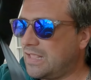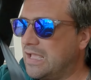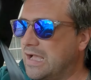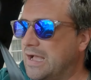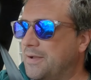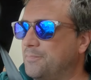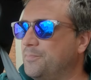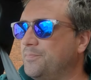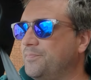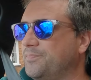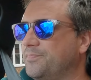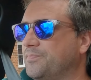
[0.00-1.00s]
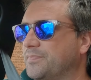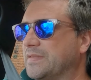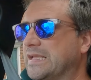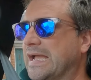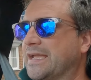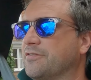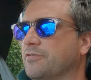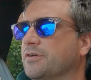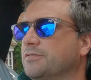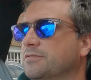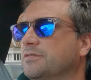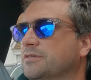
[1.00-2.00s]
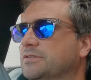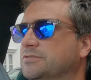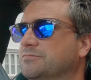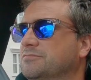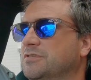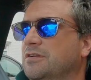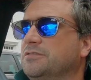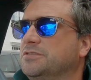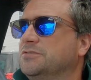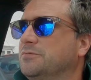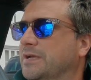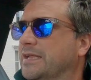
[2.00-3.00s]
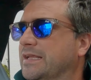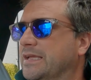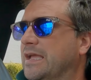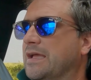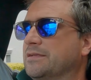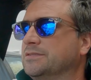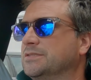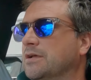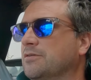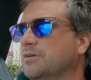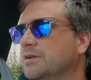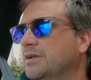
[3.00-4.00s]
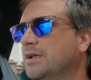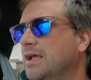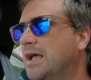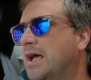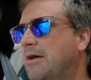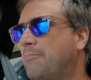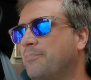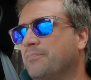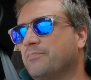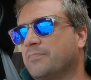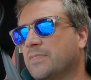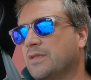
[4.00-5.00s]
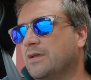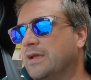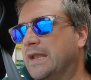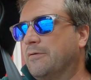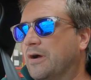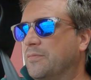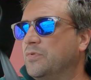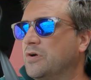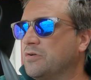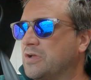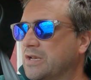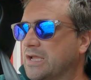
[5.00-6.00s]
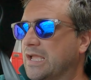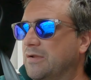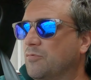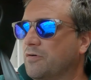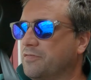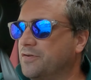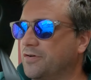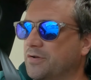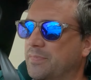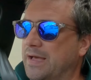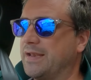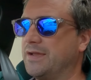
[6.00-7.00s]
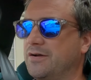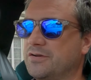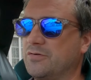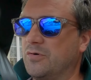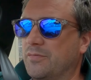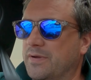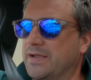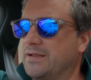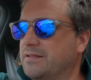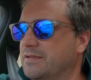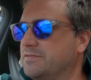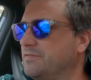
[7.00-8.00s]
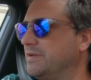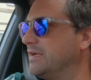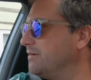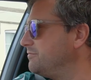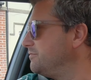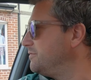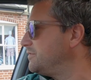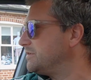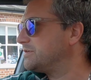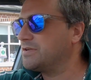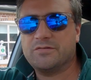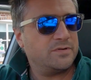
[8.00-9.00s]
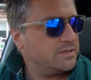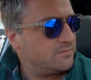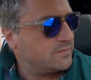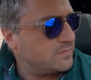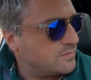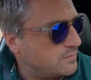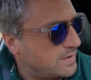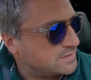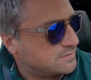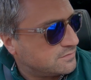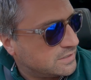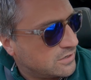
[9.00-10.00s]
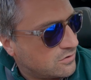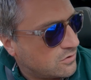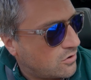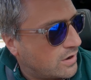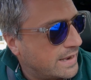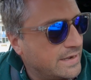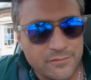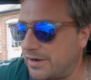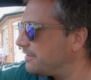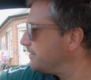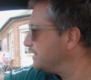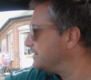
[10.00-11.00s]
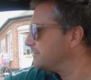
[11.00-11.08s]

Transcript: um, accurate, as close as we're going to get. So um, anyway, I'm not going to keep waffling on about it. I don't want to make this video. It's going to be massively long anyway. I think